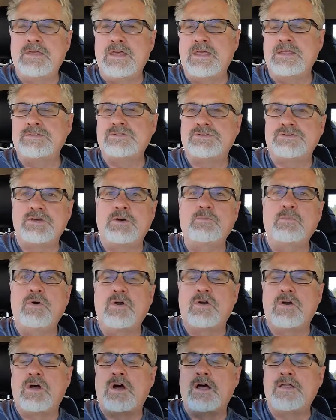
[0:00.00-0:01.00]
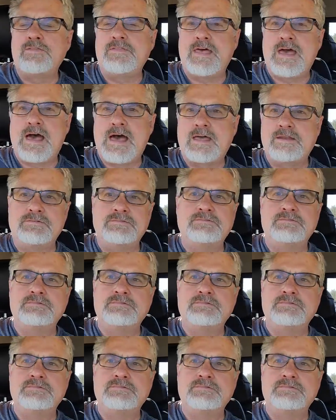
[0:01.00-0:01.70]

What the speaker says: then somewhere on that